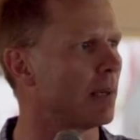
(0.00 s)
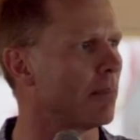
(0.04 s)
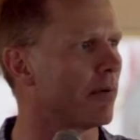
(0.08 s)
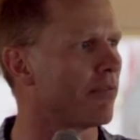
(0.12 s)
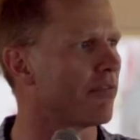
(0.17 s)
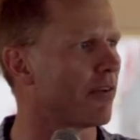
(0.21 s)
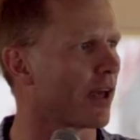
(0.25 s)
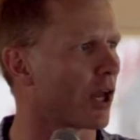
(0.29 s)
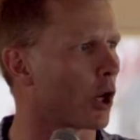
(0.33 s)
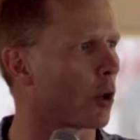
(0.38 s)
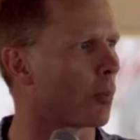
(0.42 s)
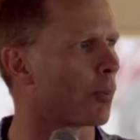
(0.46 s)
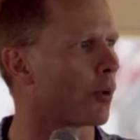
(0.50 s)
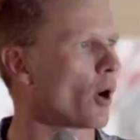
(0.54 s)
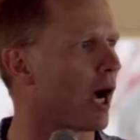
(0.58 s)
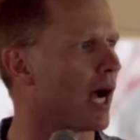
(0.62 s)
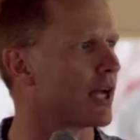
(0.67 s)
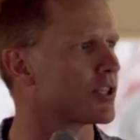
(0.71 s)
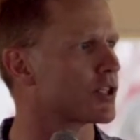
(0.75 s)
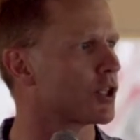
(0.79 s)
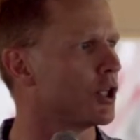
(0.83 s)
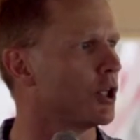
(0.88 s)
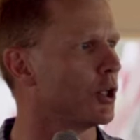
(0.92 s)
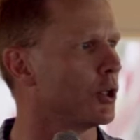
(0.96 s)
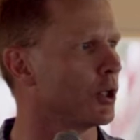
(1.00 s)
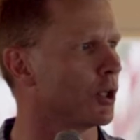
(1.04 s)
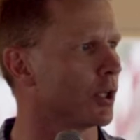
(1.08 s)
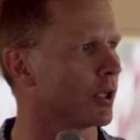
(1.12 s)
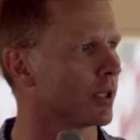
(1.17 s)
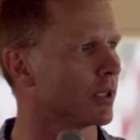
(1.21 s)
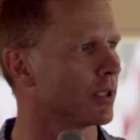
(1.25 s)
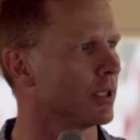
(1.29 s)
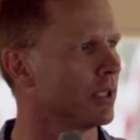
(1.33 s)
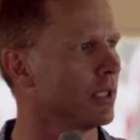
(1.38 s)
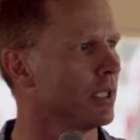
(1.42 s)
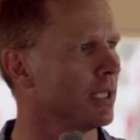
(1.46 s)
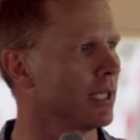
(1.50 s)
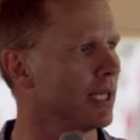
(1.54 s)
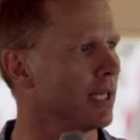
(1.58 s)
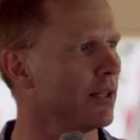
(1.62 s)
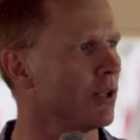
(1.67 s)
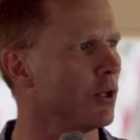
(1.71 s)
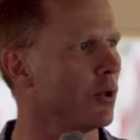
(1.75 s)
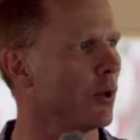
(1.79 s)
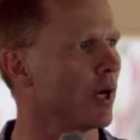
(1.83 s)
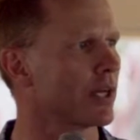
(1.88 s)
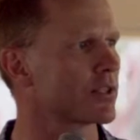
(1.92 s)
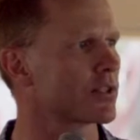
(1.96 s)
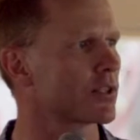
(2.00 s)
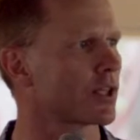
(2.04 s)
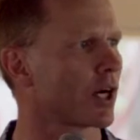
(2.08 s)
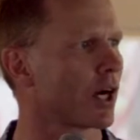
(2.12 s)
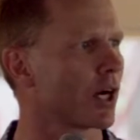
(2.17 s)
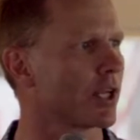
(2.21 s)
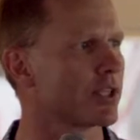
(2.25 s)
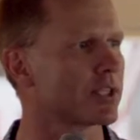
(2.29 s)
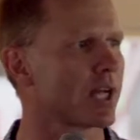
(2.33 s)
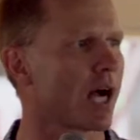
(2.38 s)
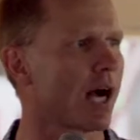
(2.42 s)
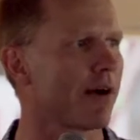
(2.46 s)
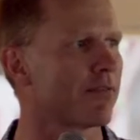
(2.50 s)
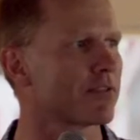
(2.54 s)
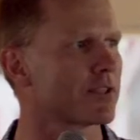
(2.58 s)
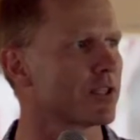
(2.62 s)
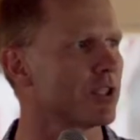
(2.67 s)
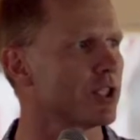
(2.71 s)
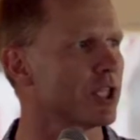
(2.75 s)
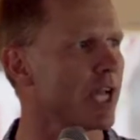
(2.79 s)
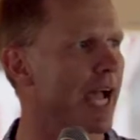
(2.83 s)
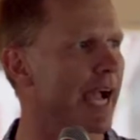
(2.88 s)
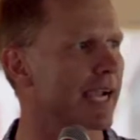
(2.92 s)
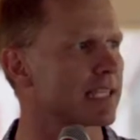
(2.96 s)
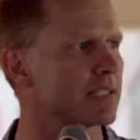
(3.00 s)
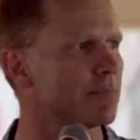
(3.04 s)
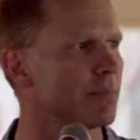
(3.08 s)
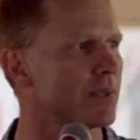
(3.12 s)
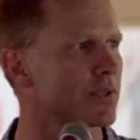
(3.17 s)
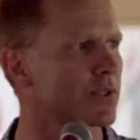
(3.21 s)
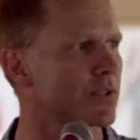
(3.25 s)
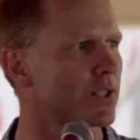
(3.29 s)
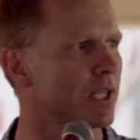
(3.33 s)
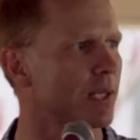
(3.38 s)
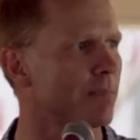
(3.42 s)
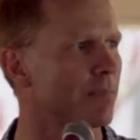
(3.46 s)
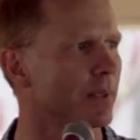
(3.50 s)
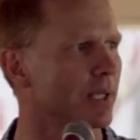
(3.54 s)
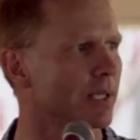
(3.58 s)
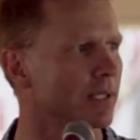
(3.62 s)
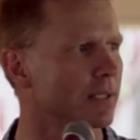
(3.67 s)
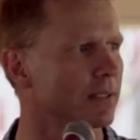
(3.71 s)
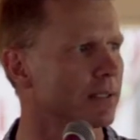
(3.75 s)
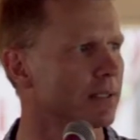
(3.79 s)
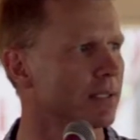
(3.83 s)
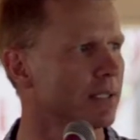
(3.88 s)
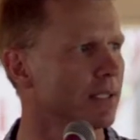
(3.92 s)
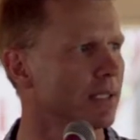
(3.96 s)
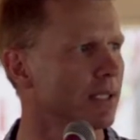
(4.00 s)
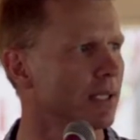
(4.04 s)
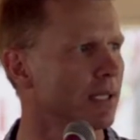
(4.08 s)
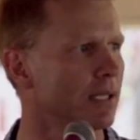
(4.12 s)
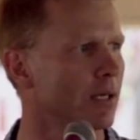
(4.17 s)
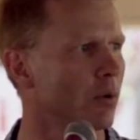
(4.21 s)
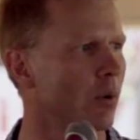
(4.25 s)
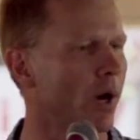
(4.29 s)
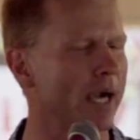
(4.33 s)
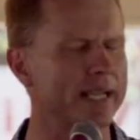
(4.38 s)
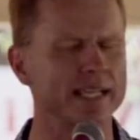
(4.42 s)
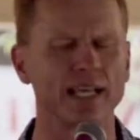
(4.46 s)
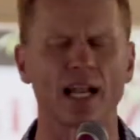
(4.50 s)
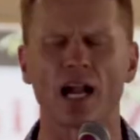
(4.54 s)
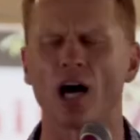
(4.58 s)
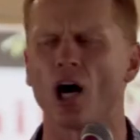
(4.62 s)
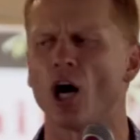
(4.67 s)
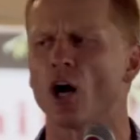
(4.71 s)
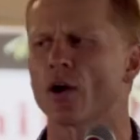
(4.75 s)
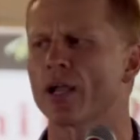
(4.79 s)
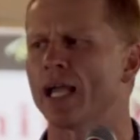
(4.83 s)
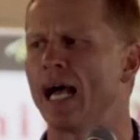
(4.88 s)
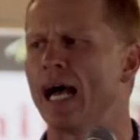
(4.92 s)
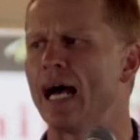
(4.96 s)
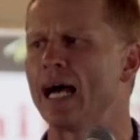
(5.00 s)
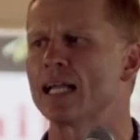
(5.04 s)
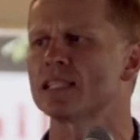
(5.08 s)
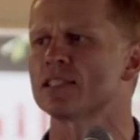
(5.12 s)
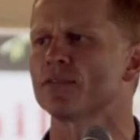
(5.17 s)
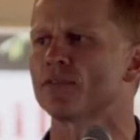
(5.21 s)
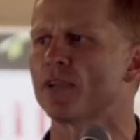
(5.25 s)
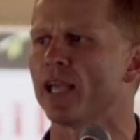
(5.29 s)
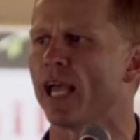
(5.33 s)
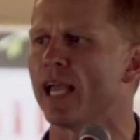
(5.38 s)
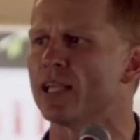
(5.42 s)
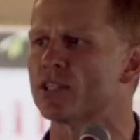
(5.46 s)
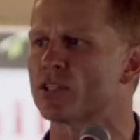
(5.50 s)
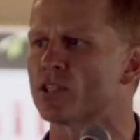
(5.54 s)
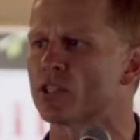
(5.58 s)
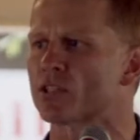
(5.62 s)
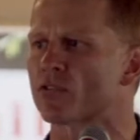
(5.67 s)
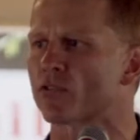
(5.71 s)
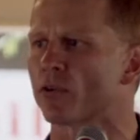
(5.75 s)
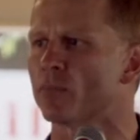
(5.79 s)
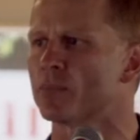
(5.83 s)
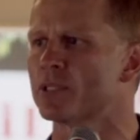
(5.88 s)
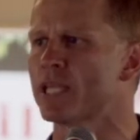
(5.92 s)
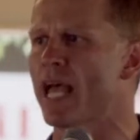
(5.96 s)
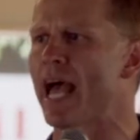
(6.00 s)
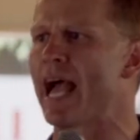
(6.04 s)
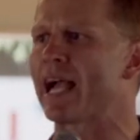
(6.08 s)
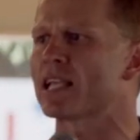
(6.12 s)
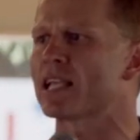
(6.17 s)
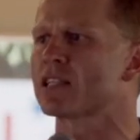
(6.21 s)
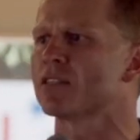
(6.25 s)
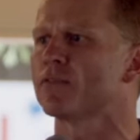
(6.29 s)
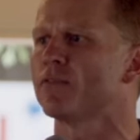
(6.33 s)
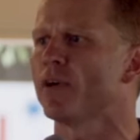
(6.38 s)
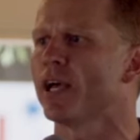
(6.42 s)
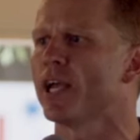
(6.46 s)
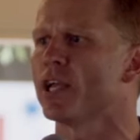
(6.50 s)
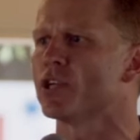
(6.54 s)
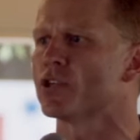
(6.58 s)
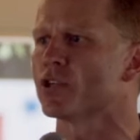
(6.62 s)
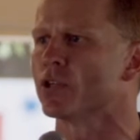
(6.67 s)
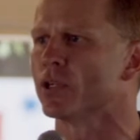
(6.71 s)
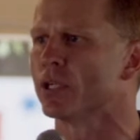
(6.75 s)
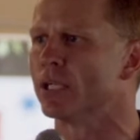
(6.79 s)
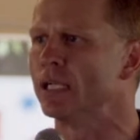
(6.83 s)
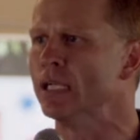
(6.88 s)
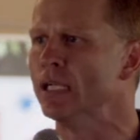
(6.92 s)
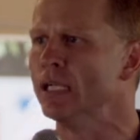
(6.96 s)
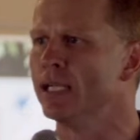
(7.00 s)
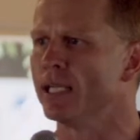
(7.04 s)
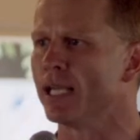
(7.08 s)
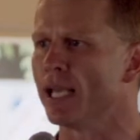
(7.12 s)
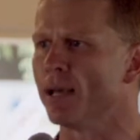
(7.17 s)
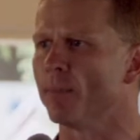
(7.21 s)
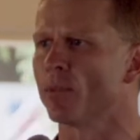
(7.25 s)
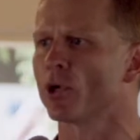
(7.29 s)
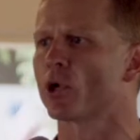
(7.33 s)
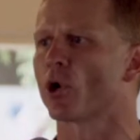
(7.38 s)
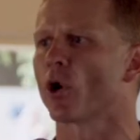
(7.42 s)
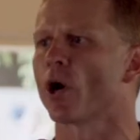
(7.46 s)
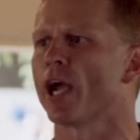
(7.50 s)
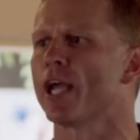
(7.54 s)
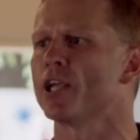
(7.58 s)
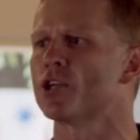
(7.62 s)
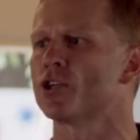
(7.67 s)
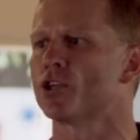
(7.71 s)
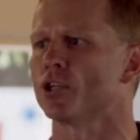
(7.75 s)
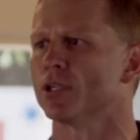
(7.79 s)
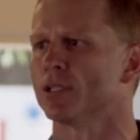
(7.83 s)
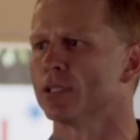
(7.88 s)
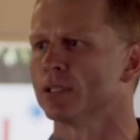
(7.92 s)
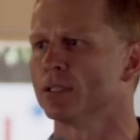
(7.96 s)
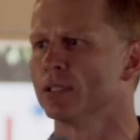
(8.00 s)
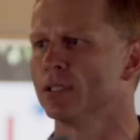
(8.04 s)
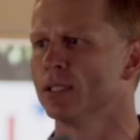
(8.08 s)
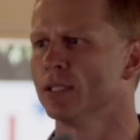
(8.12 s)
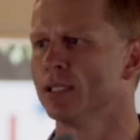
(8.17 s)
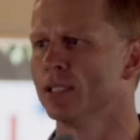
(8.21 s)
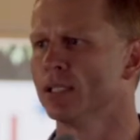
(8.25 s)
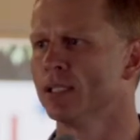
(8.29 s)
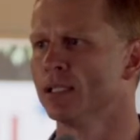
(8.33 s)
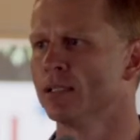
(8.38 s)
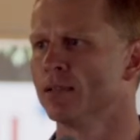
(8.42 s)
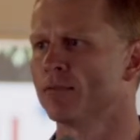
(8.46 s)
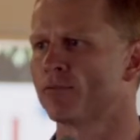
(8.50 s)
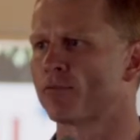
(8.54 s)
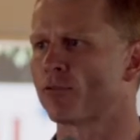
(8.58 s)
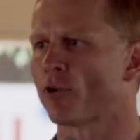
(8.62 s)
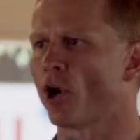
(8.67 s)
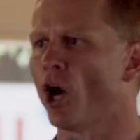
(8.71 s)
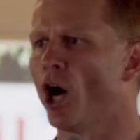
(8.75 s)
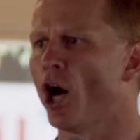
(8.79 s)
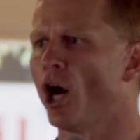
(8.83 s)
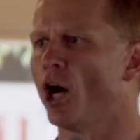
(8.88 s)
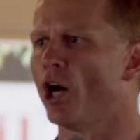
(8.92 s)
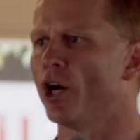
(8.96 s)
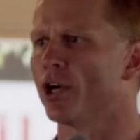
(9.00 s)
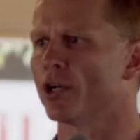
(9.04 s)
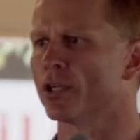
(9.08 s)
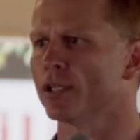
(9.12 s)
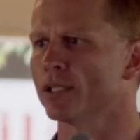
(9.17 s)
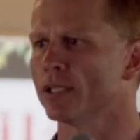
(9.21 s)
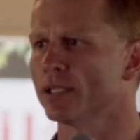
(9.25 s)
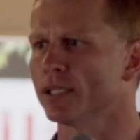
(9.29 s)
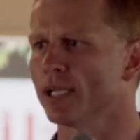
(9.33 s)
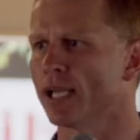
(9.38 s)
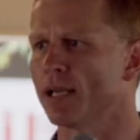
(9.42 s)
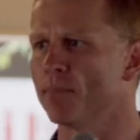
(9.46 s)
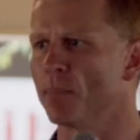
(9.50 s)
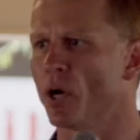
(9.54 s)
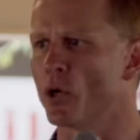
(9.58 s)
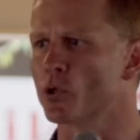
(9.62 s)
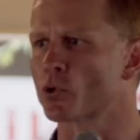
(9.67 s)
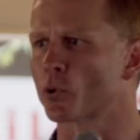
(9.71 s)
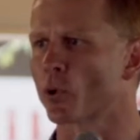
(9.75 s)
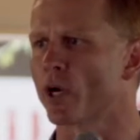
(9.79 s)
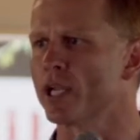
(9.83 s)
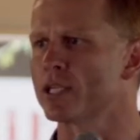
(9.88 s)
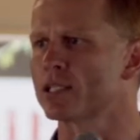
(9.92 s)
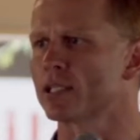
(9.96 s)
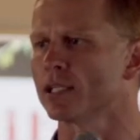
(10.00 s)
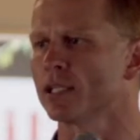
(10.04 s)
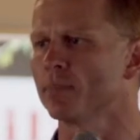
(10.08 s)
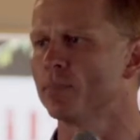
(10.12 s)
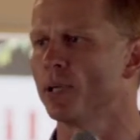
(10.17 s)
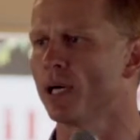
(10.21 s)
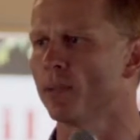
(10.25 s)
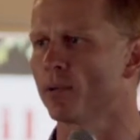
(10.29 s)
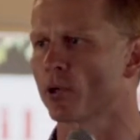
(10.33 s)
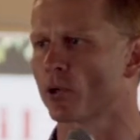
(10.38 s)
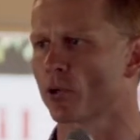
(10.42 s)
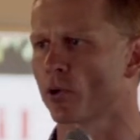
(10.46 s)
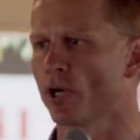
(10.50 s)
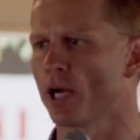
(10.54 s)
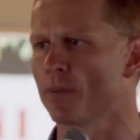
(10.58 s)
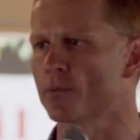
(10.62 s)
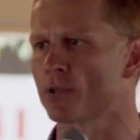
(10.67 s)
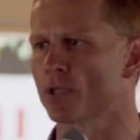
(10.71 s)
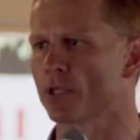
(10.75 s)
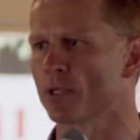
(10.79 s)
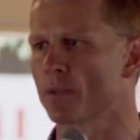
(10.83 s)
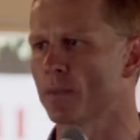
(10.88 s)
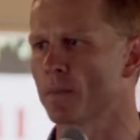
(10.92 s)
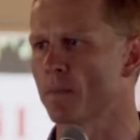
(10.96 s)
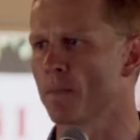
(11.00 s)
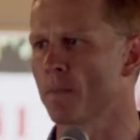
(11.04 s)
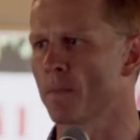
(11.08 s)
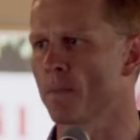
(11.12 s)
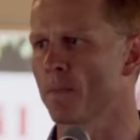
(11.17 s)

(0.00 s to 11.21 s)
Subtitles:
to become a federal prosecutor in the U.S. Attorney's Office in Jackson, Mississippi, where I did all kinds of cases from tax evasion, immigration, fraud, and most recently, public corruption.